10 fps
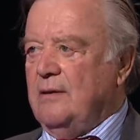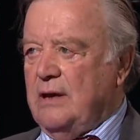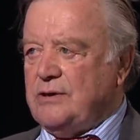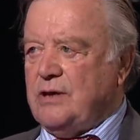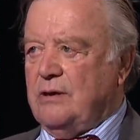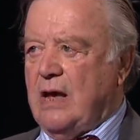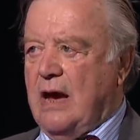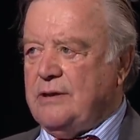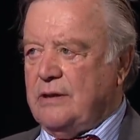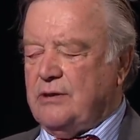Uh, still,
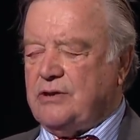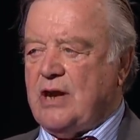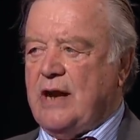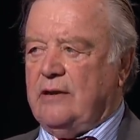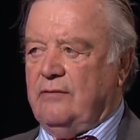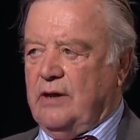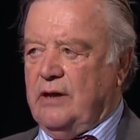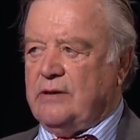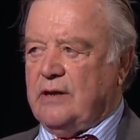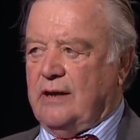I think the standard of the
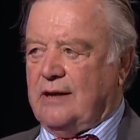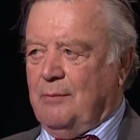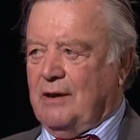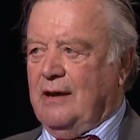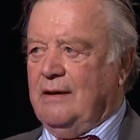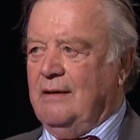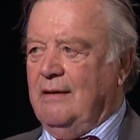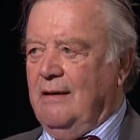intake coming in